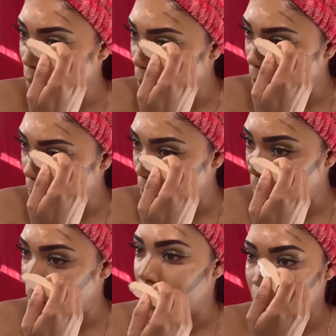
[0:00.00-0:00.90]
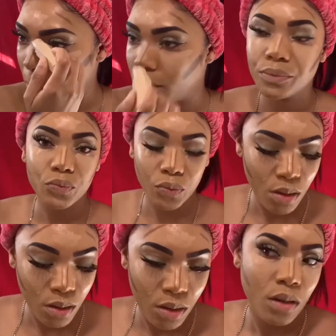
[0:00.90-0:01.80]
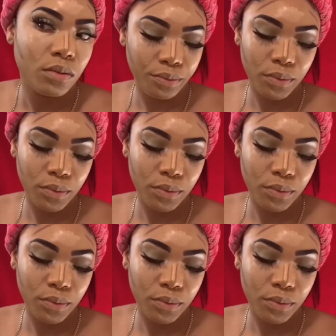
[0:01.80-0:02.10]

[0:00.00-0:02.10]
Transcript: Just chisel my face out.